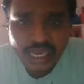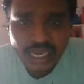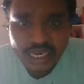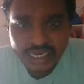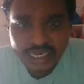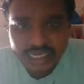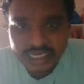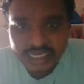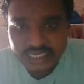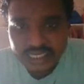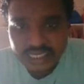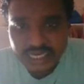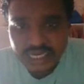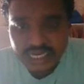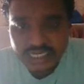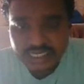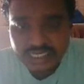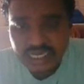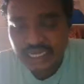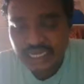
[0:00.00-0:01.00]
but the
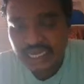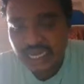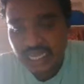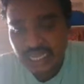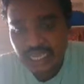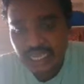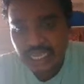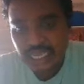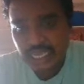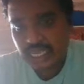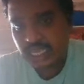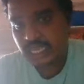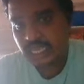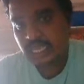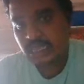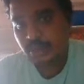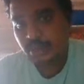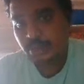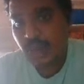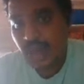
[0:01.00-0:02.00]
discrete settling
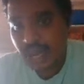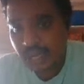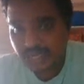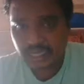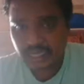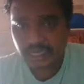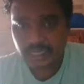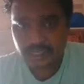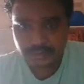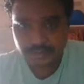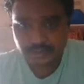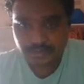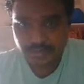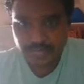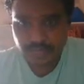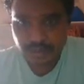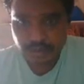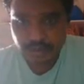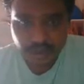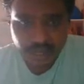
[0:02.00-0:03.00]

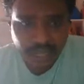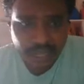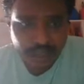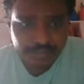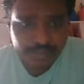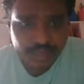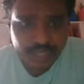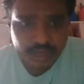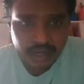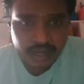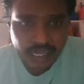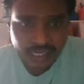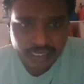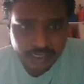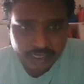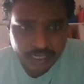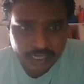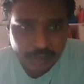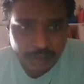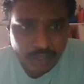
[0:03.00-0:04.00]
particles.
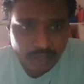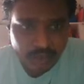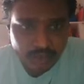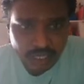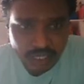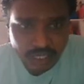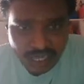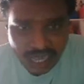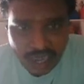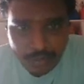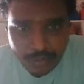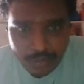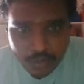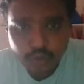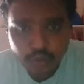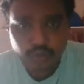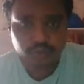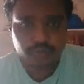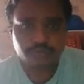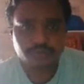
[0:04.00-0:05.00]
Okay, next coming
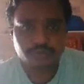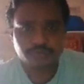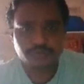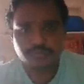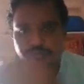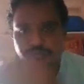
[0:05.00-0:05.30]
to the type